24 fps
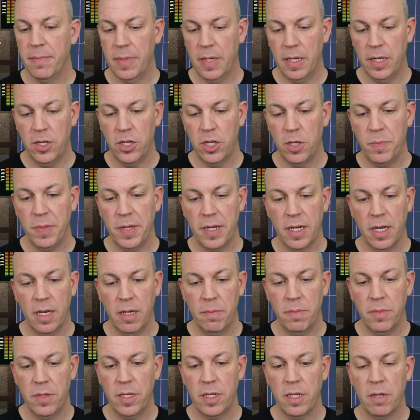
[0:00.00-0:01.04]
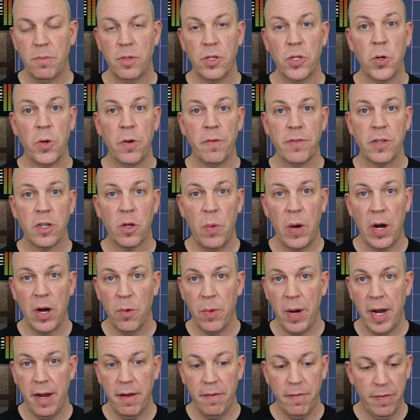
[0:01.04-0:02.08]
it just becomes some sort of square
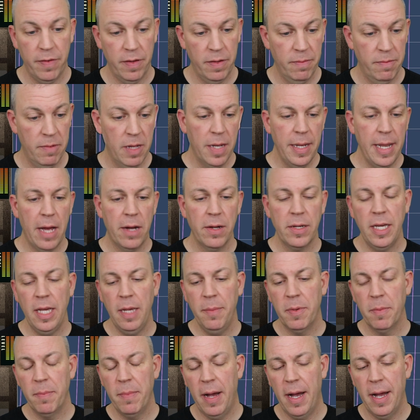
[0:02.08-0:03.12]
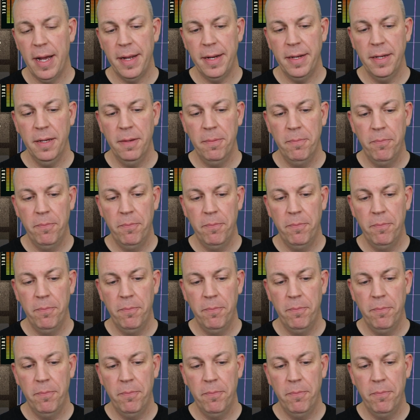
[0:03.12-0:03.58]
wave. Now keep in mind,